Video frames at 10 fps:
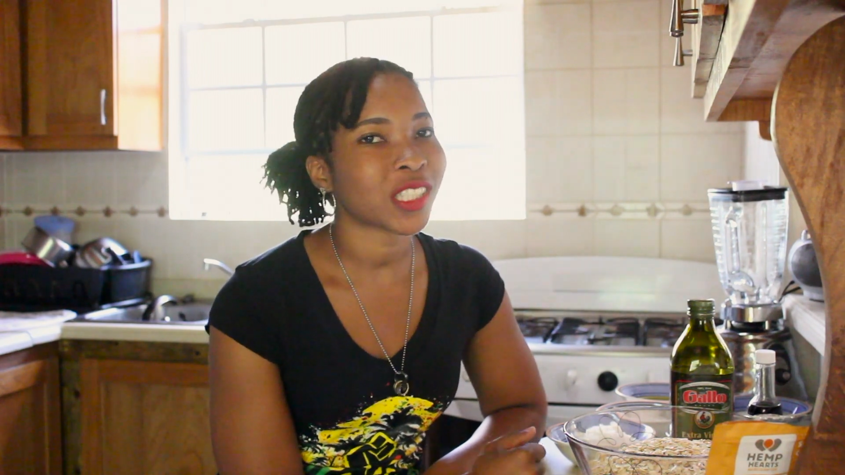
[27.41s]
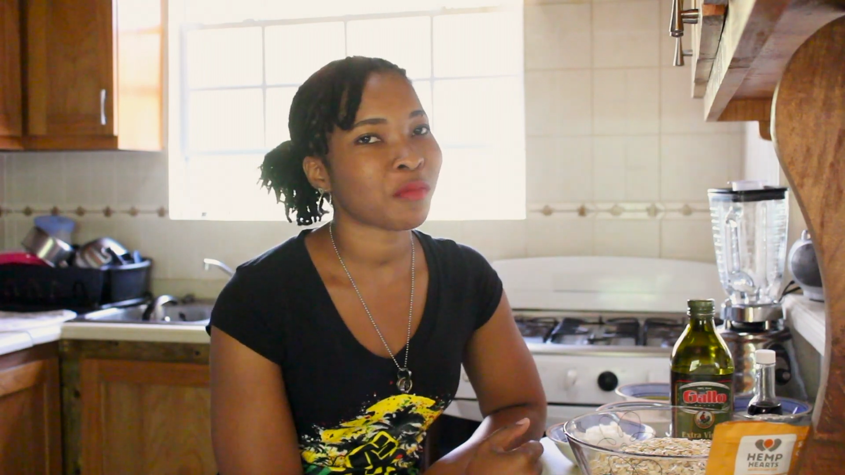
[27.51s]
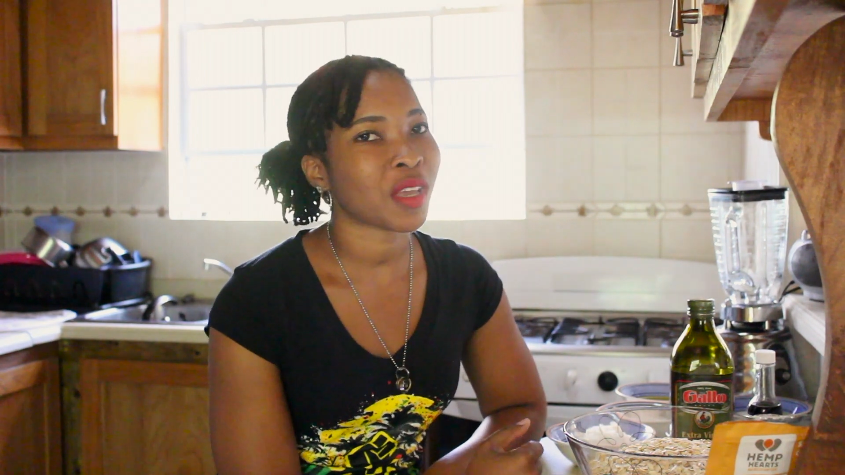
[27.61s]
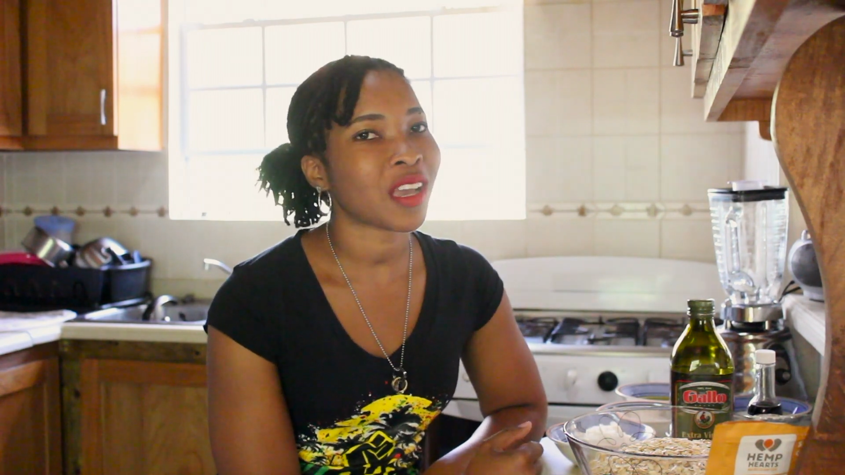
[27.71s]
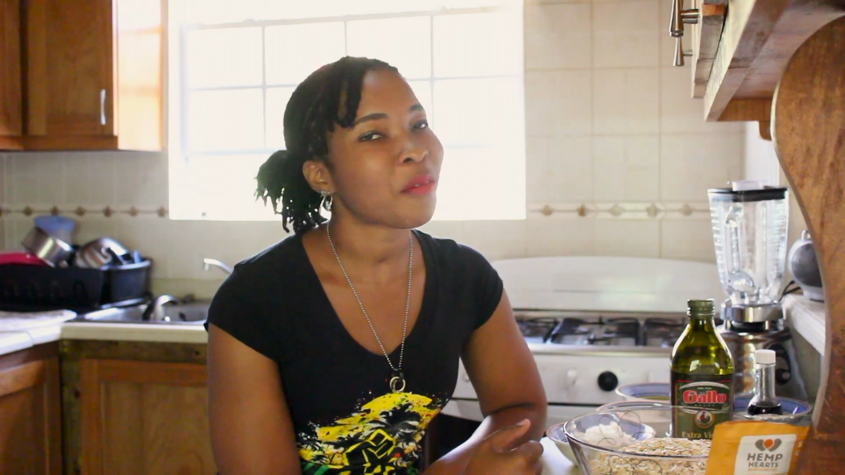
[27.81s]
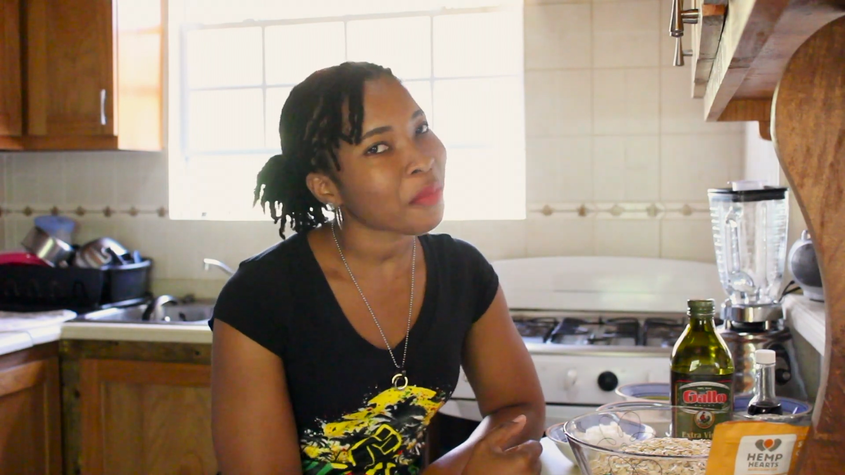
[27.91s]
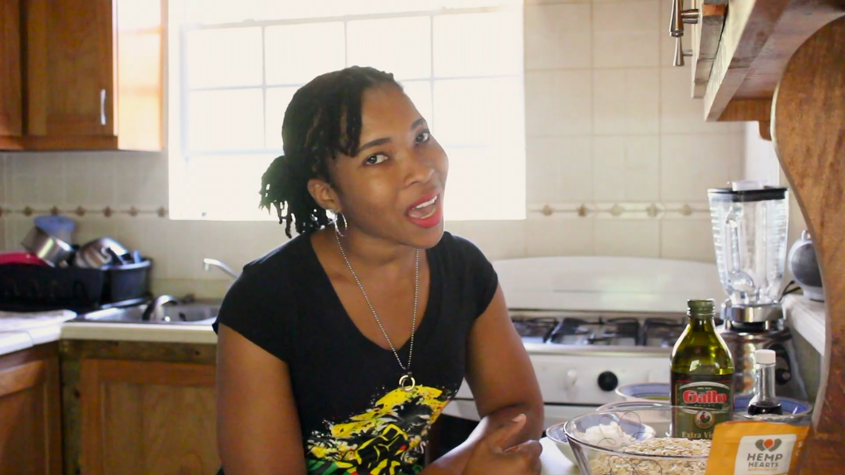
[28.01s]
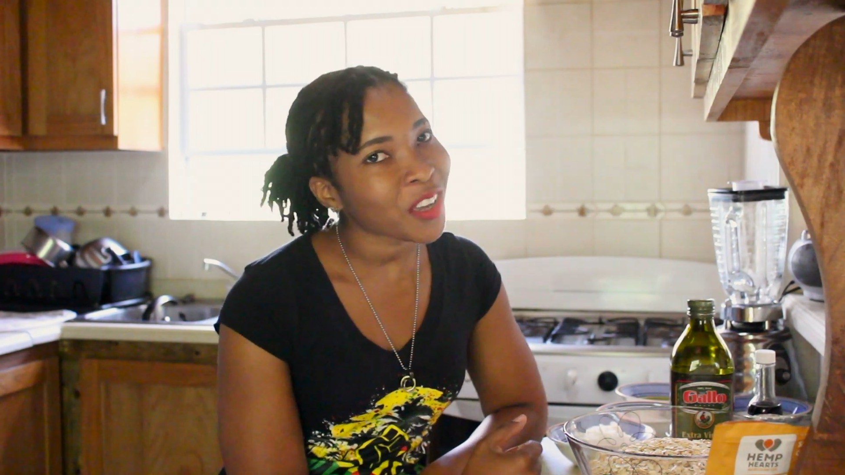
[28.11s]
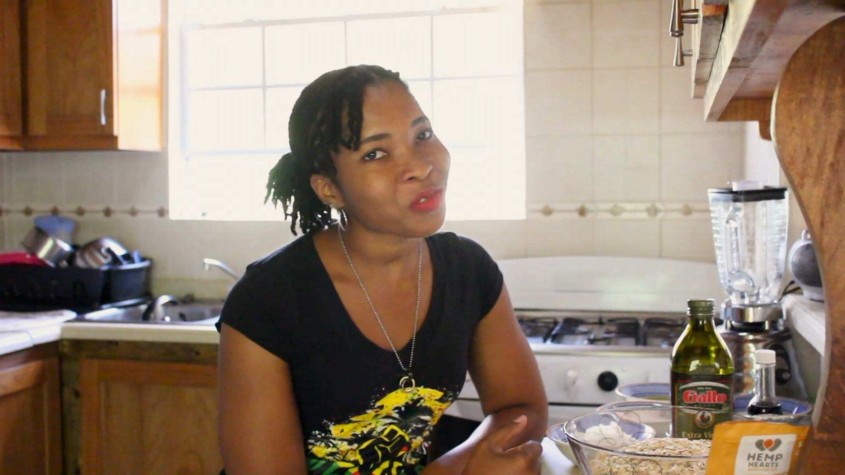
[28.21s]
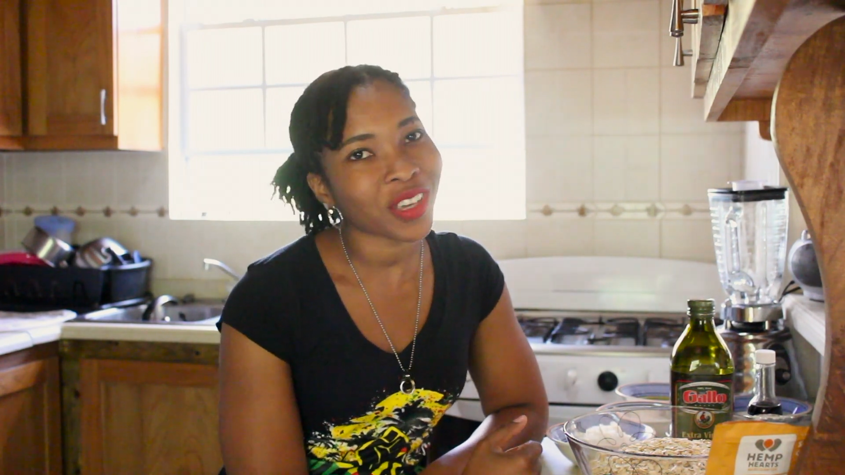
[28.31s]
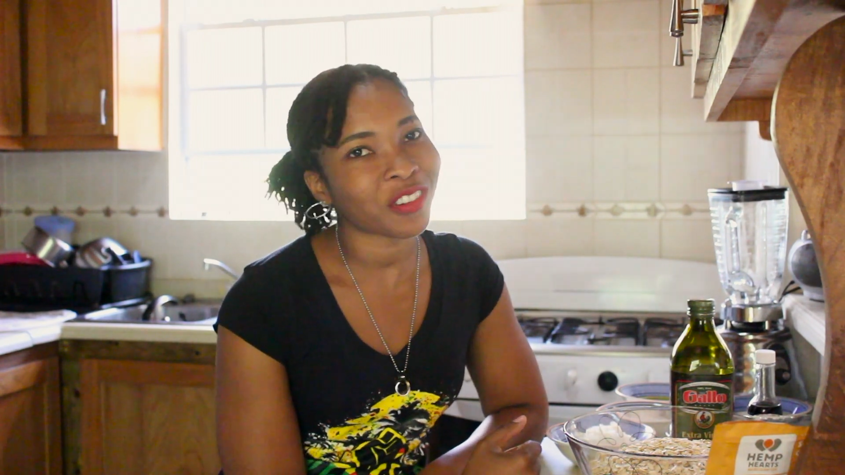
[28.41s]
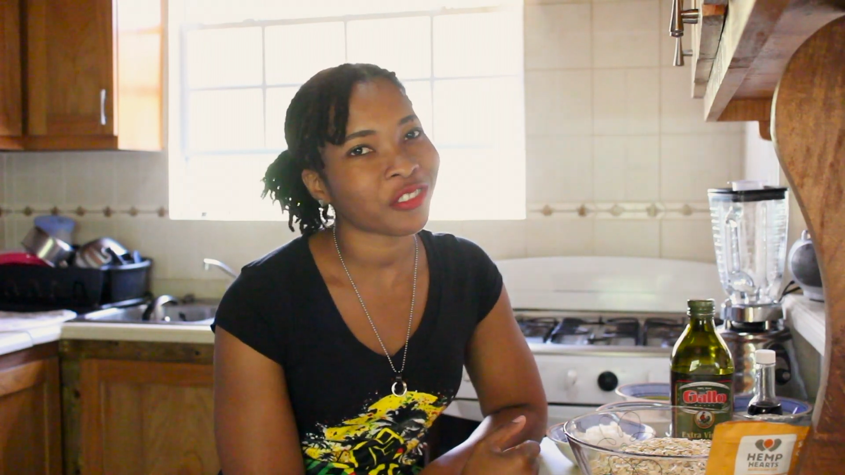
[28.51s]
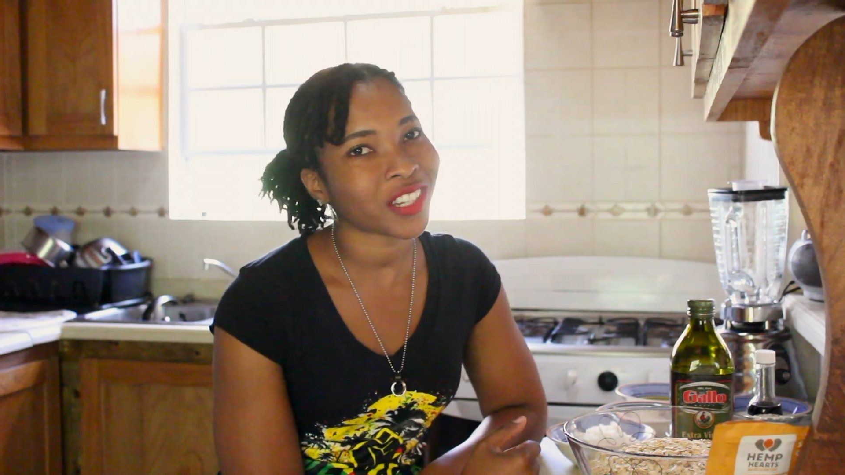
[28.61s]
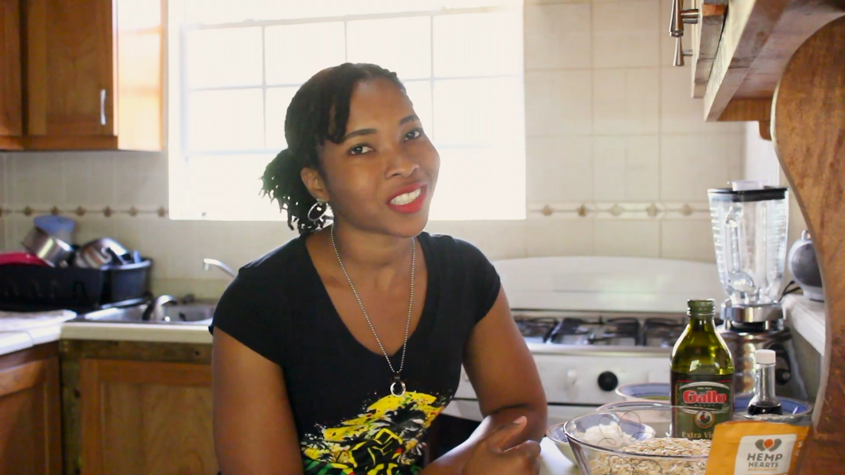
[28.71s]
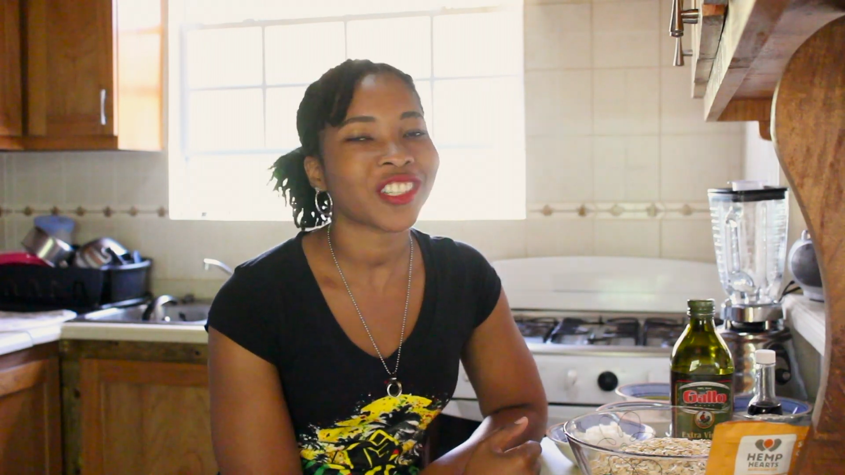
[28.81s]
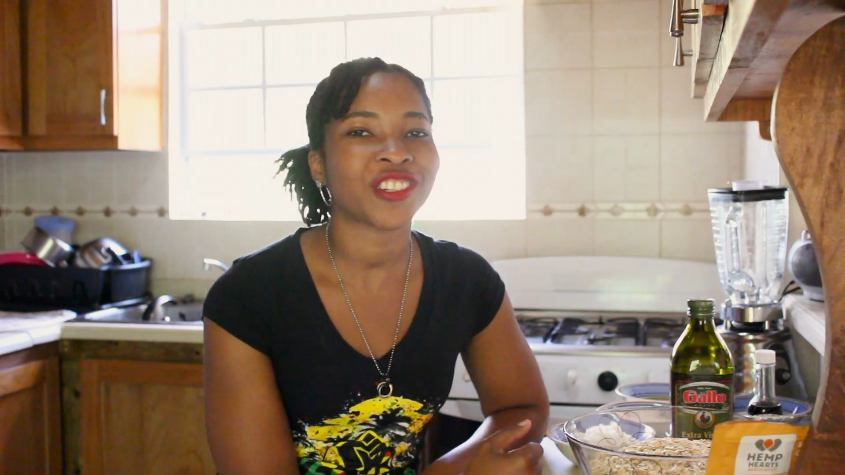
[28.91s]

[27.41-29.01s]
to make my favorite